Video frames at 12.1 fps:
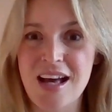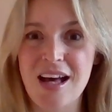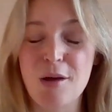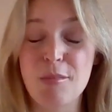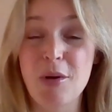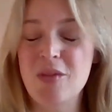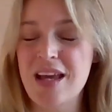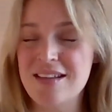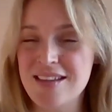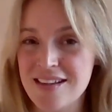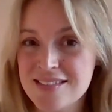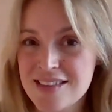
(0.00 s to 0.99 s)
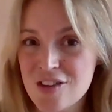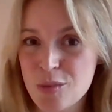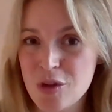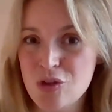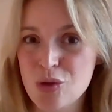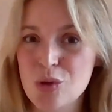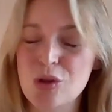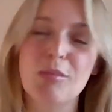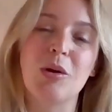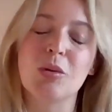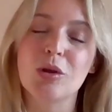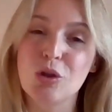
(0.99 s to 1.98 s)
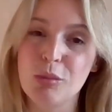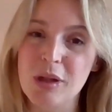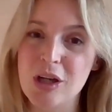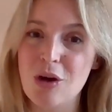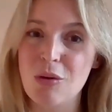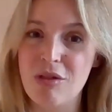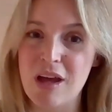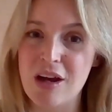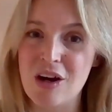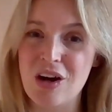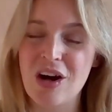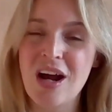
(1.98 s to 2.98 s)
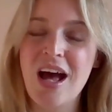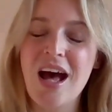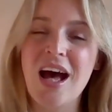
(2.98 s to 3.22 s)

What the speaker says: about the EdTech Assessment Tool, about Lumio there.